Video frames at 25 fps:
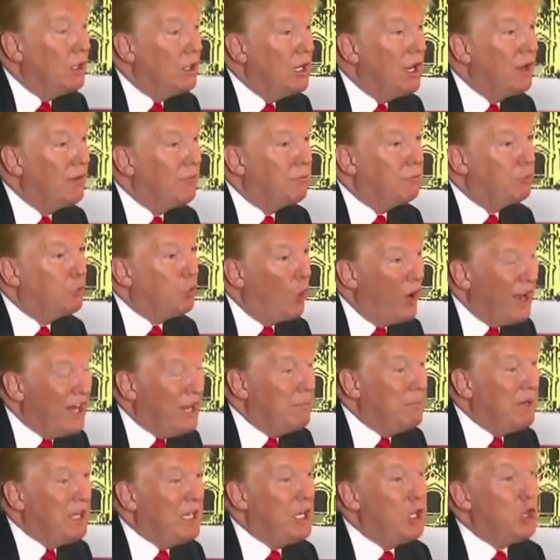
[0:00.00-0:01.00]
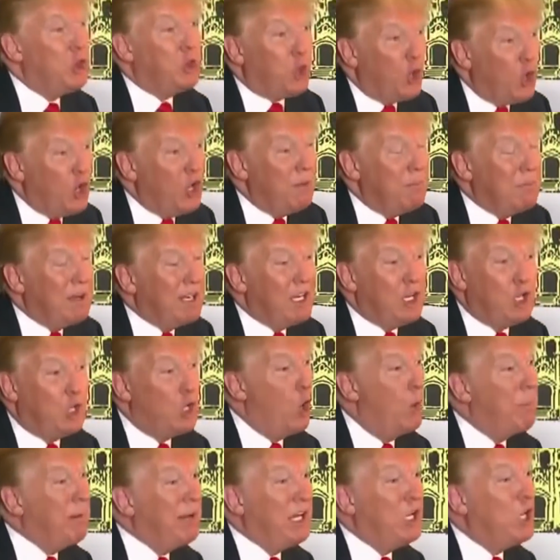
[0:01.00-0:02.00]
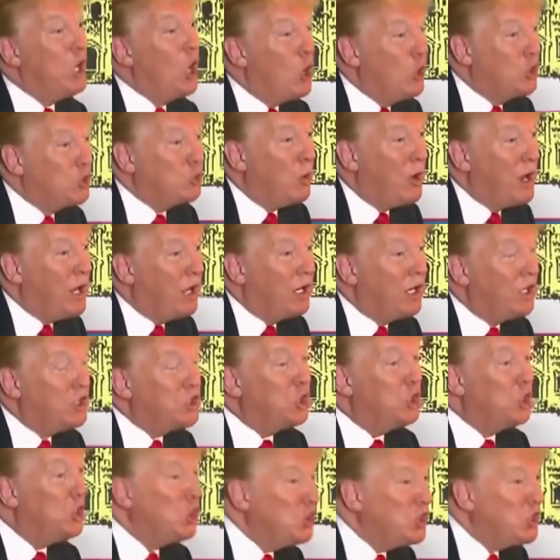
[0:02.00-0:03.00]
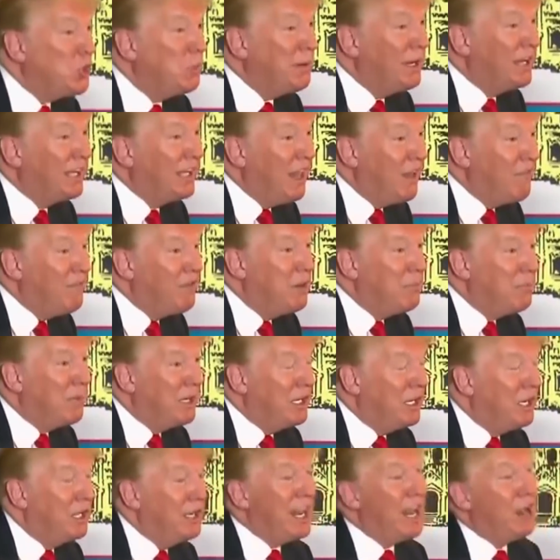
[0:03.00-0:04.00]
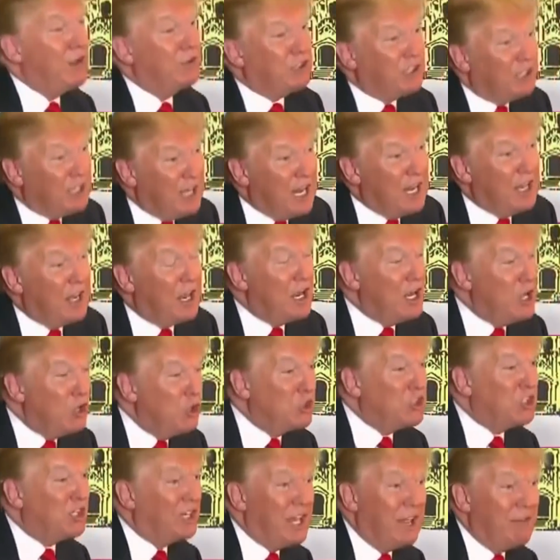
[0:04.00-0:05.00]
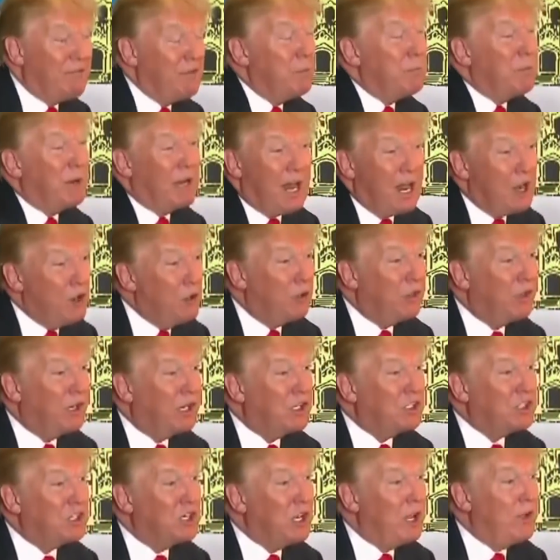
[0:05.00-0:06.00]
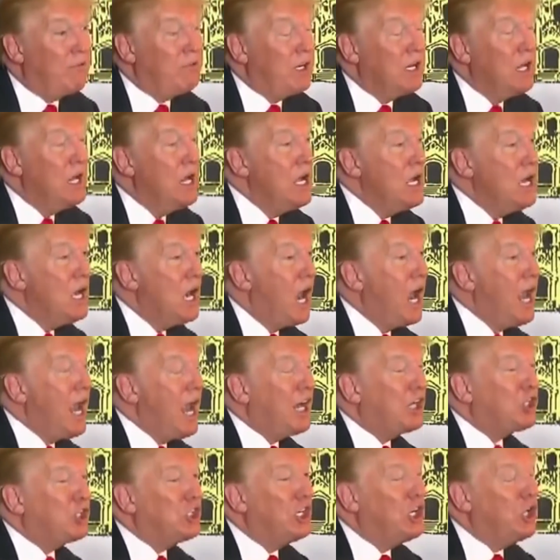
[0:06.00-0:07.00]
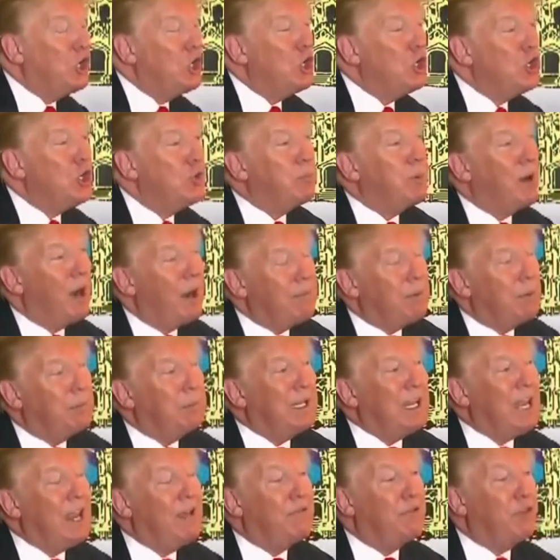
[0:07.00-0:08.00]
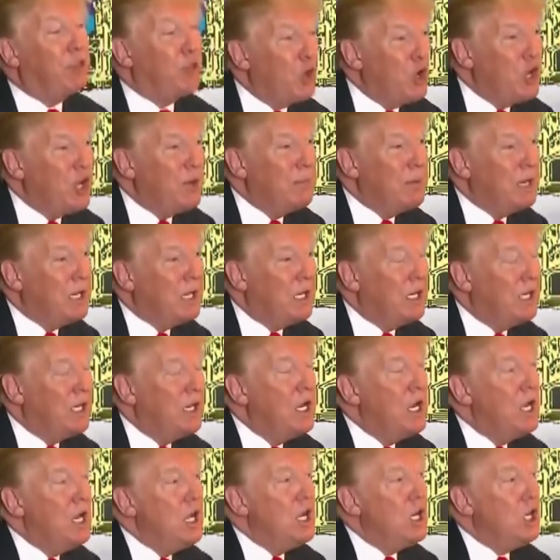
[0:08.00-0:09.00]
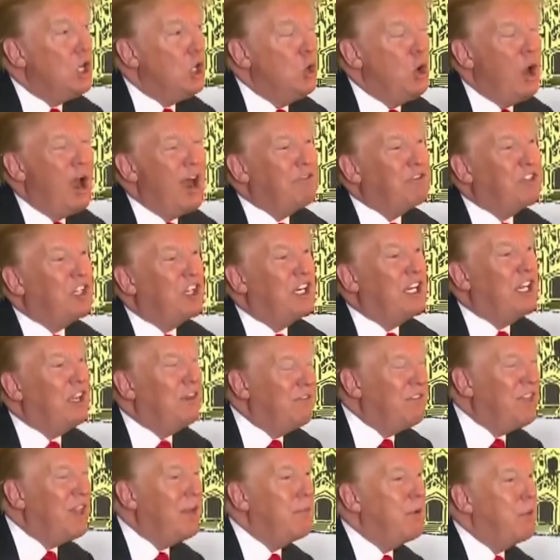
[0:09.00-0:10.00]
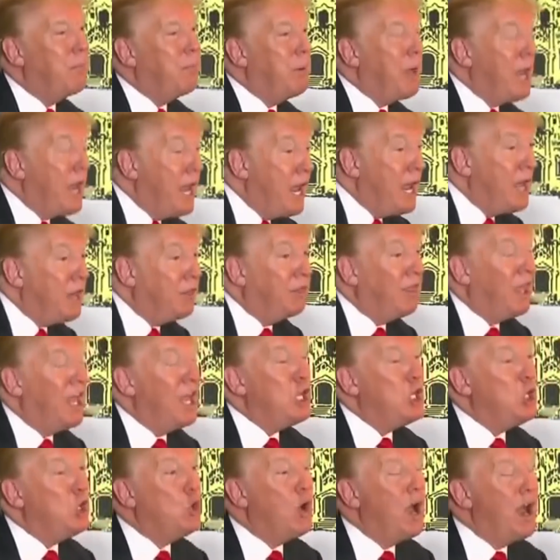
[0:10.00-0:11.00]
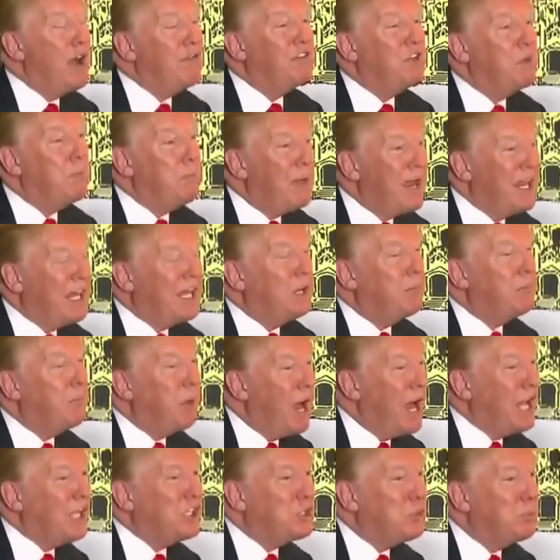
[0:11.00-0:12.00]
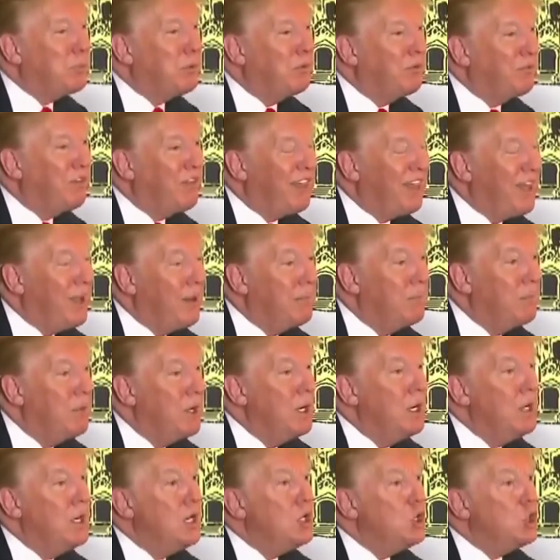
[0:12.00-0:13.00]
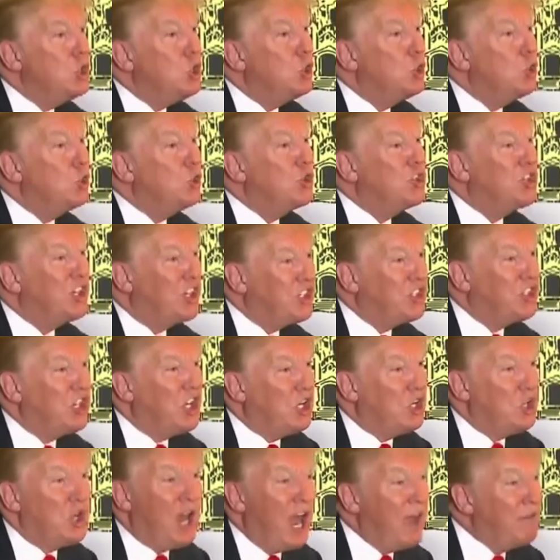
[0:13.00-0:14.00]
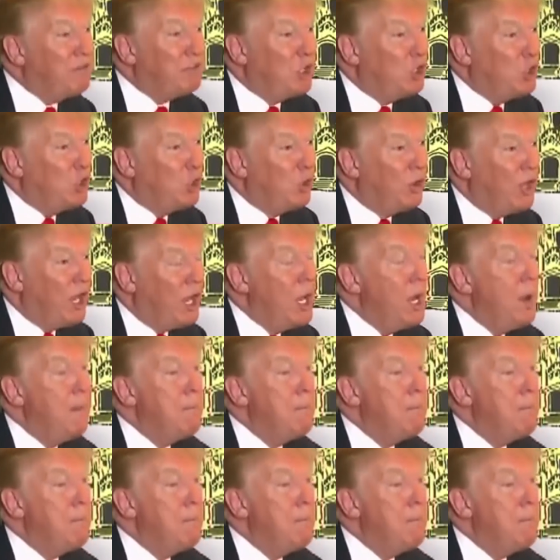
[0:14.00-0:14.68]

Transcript: You have 20 million, 30 million. Nobody knows what it is. It used to be 11 million. Now today I hear it's 11, but I don't think it's 11. I actually heard you probably have 30 million. You have to give them a path, and you have to make it possible for them to succeed. You have to do that.